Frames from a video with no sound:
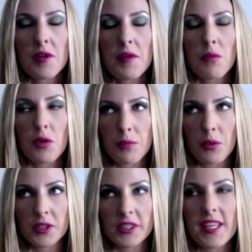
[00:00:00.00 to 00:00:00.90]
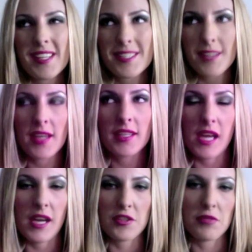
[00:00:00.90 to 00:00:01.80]
more importantly,
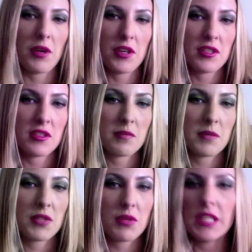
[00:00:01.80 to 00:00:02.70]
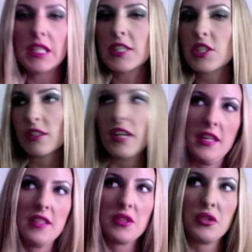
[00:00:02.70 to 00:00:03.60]
sanitize your brushes between each
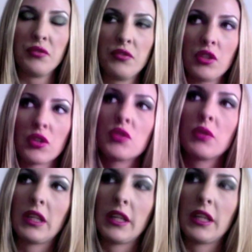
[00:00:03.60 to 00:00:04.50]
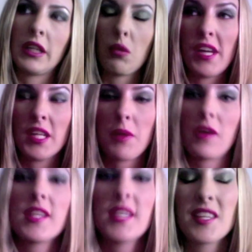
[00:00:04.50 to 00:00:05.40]
client. So if you're doing like a wedding
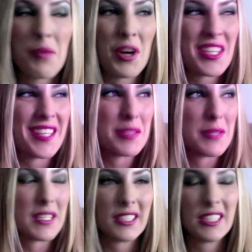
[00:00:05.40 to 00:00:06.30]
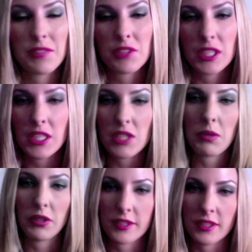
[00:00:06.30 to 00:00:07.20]
party, the brush has to be cleaned after each
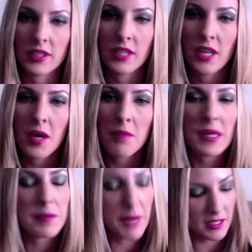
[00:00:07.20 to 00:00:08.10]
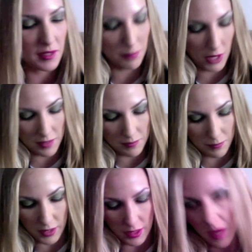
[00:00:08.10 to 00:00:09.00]
person. Big pain in the butt,
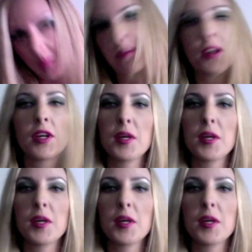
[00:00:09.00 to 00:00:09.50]
but very